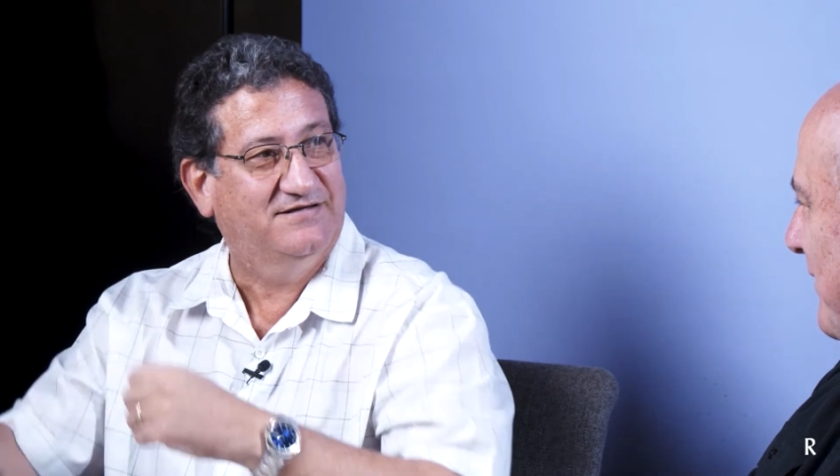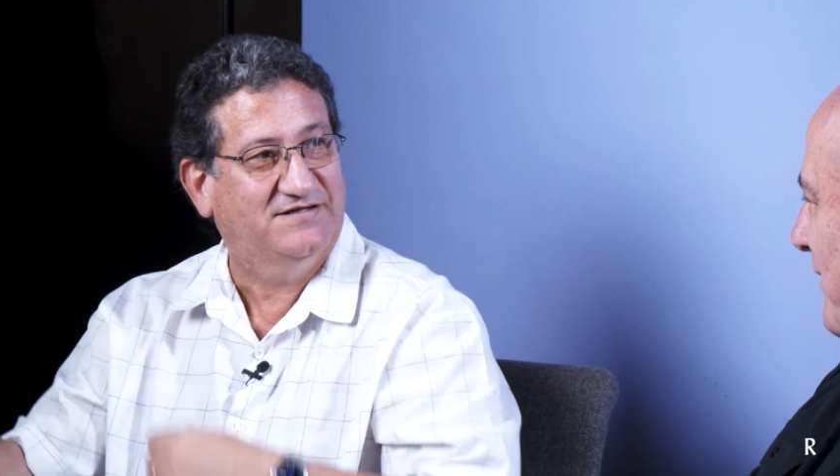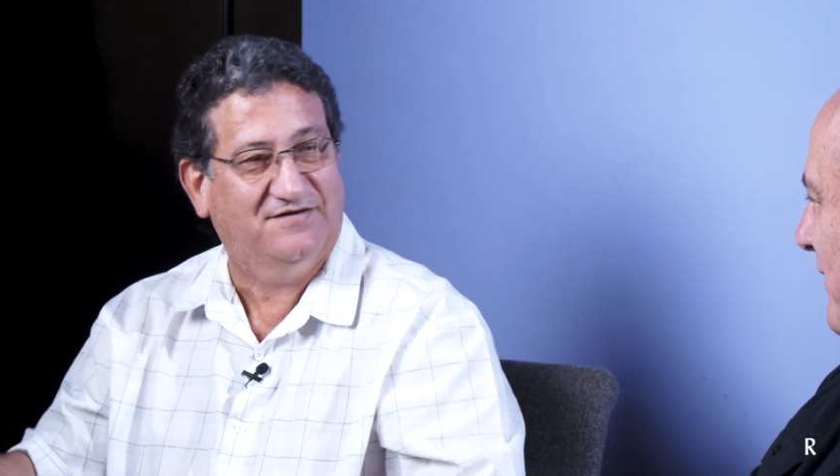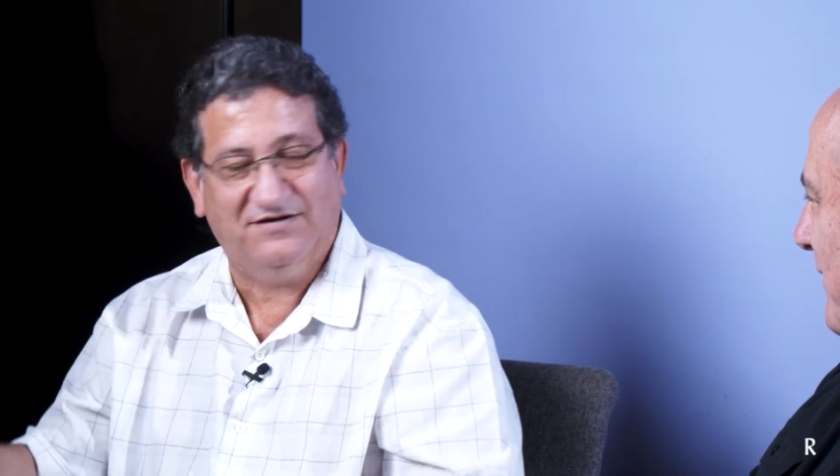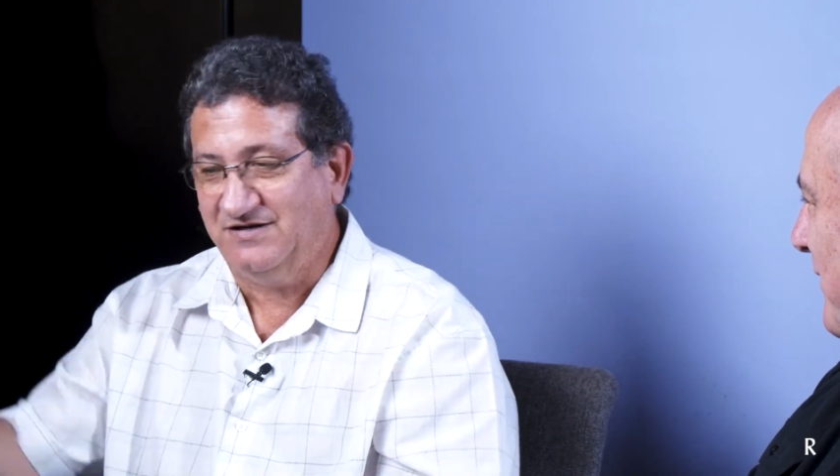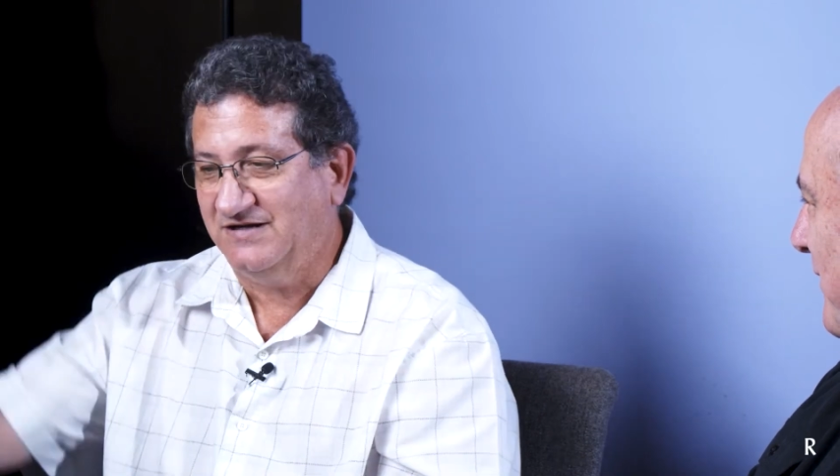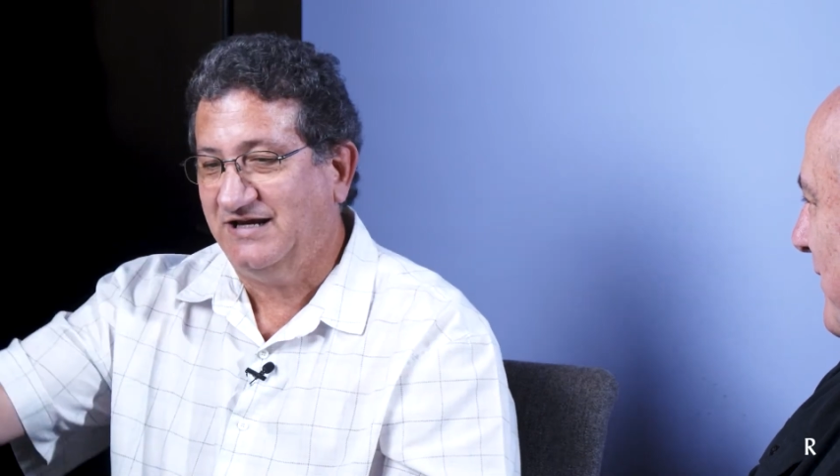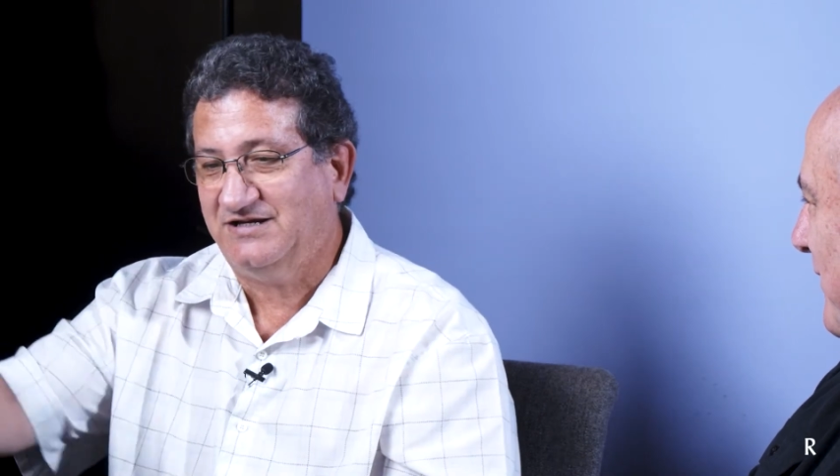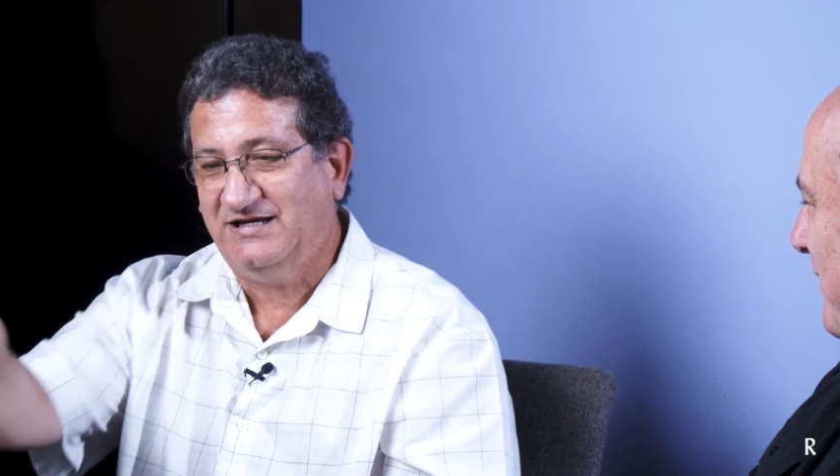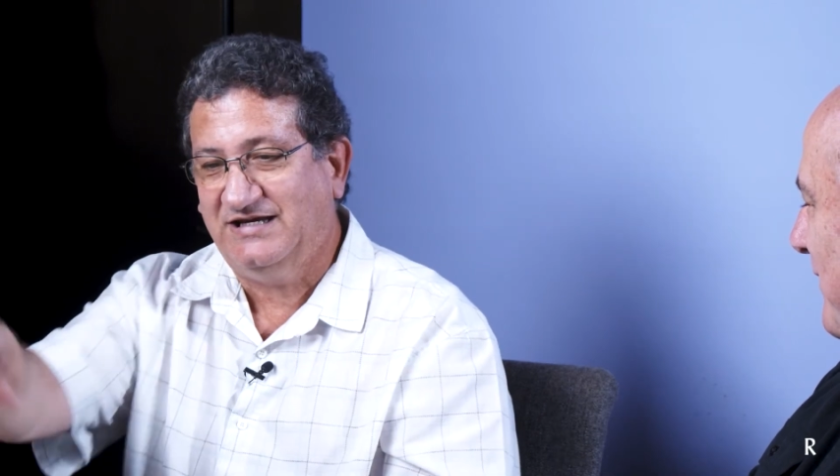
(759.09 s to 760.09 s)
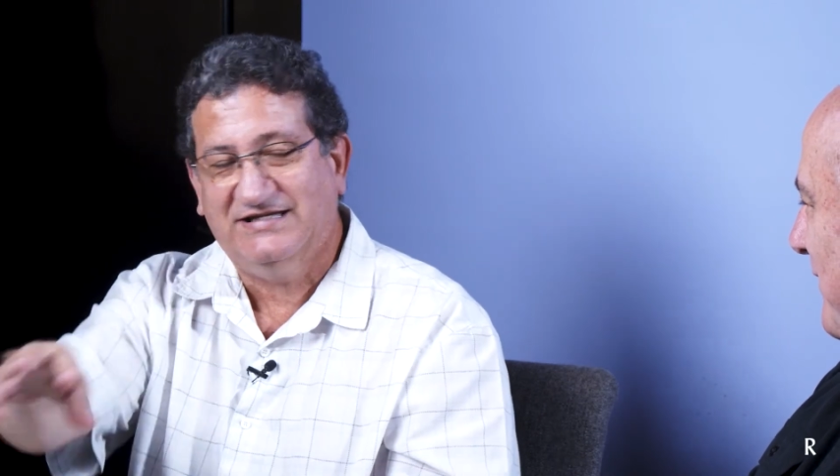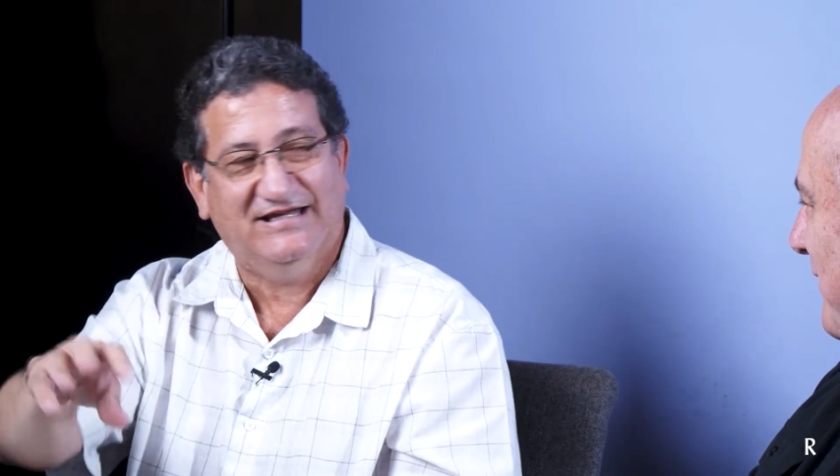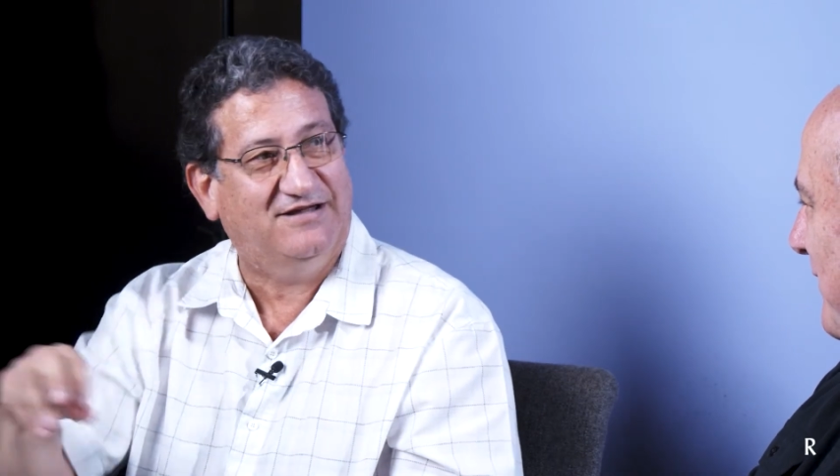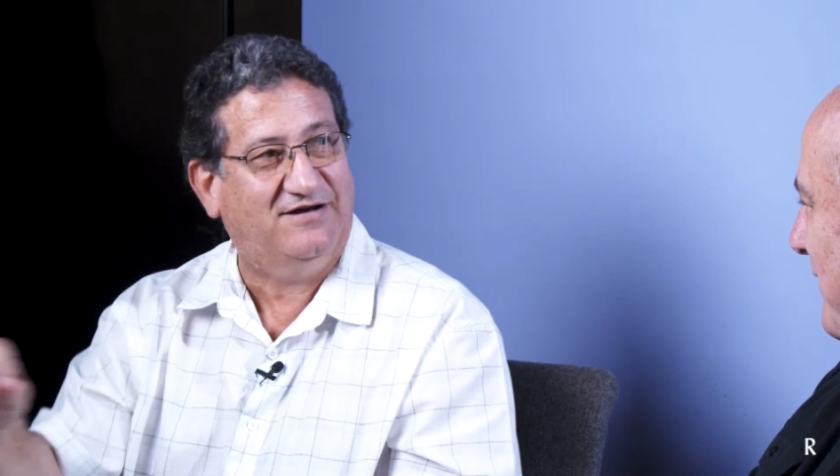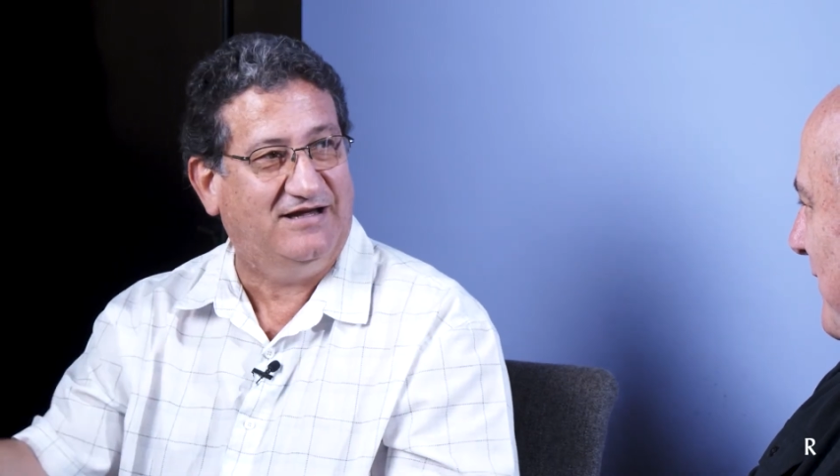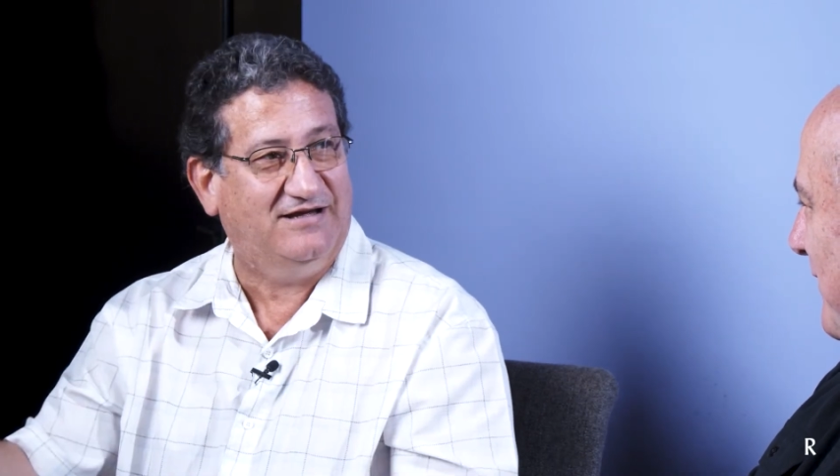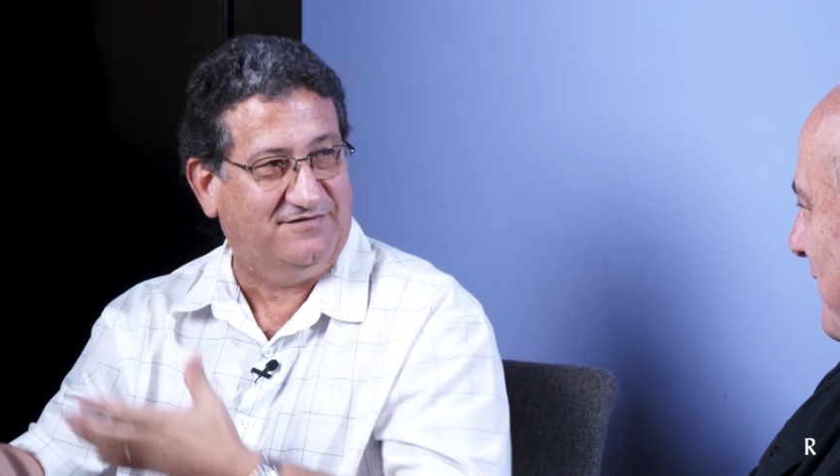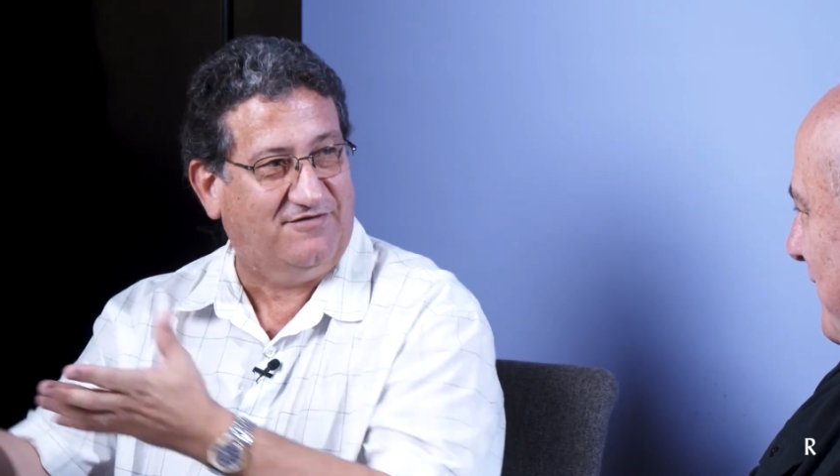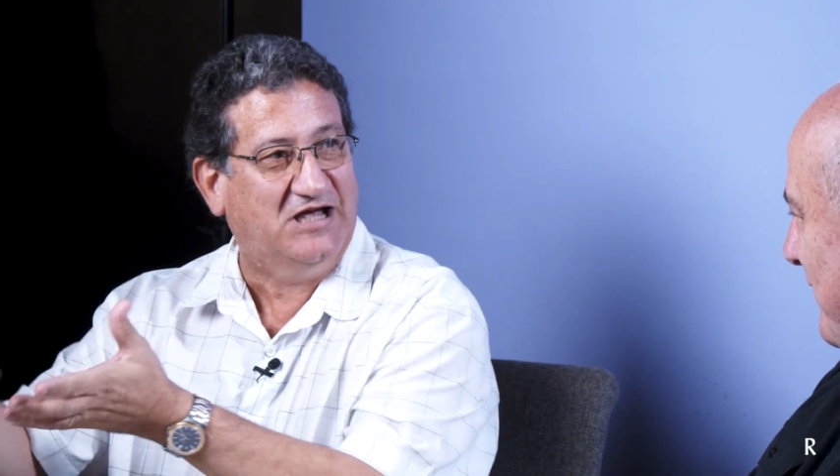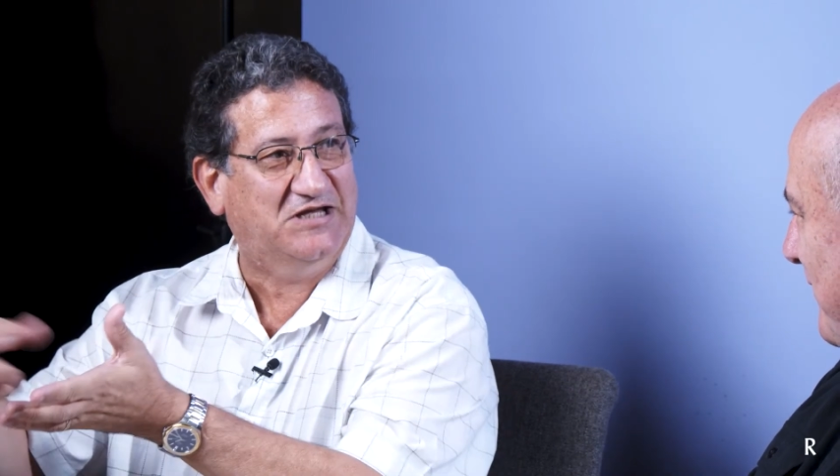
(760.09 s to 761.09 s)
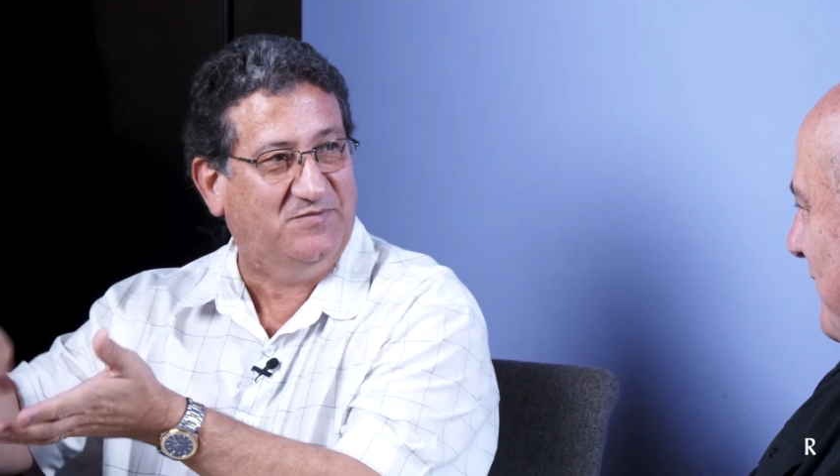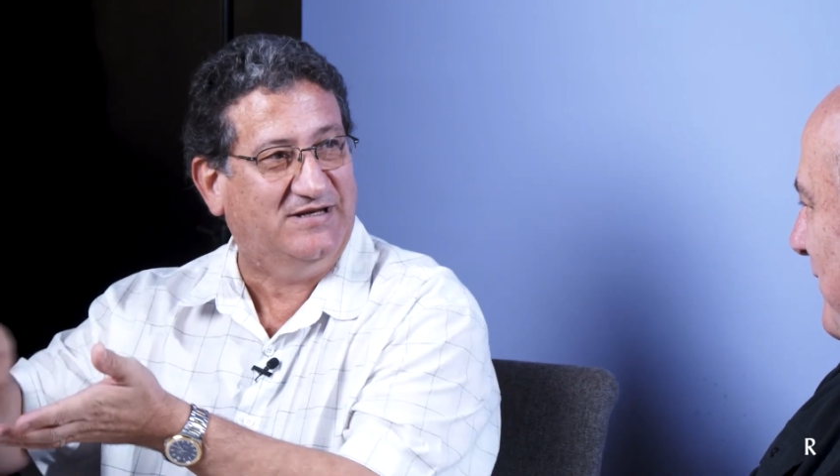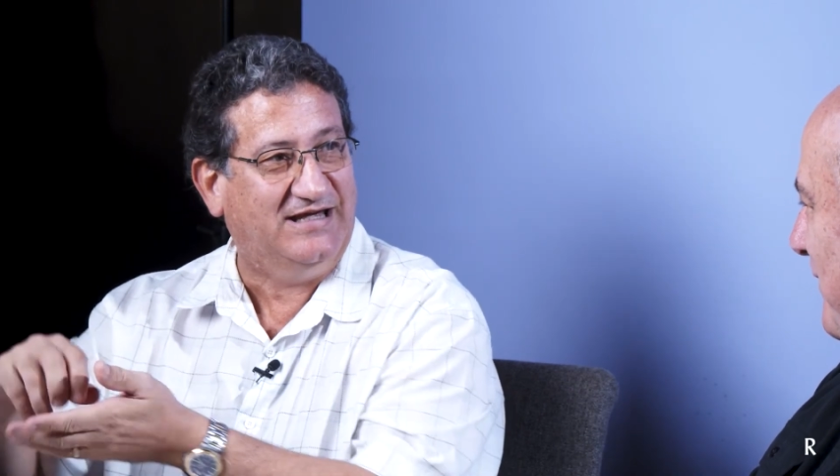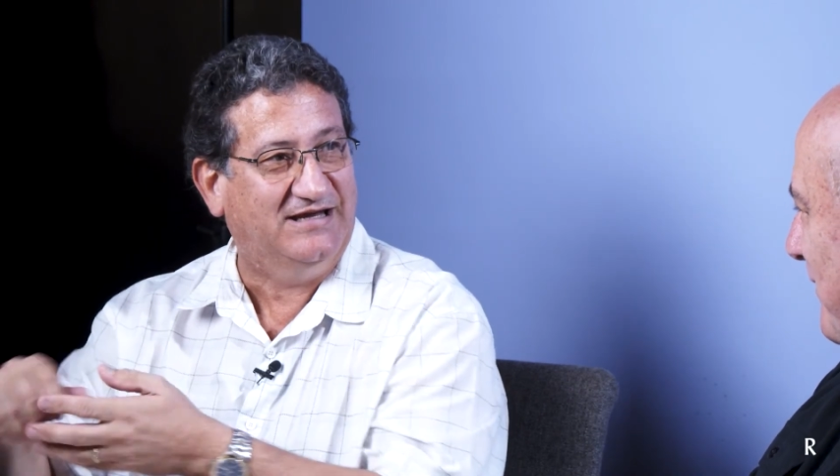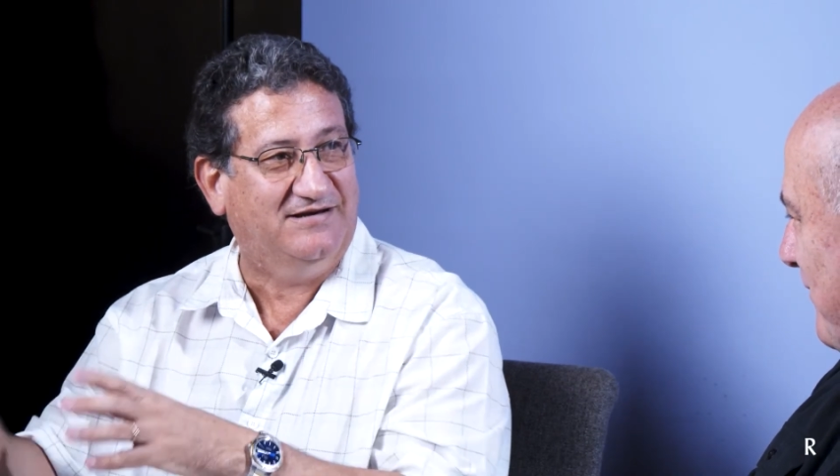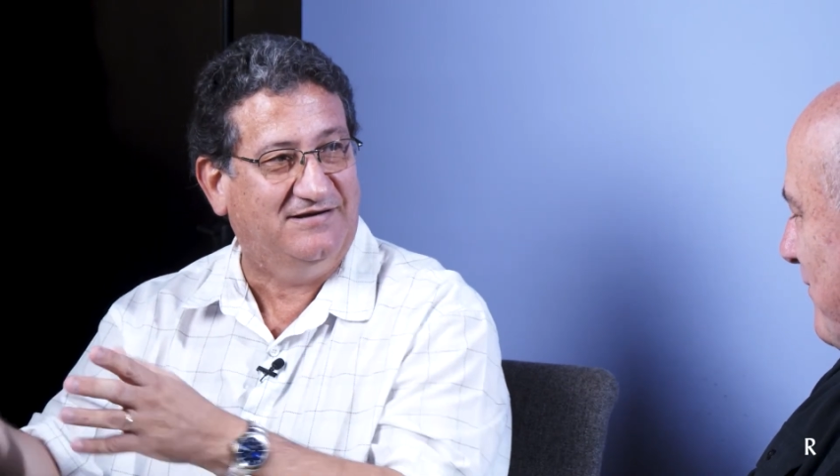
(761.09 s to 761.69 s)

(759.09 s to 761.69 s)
so you can easily grasp it and get it,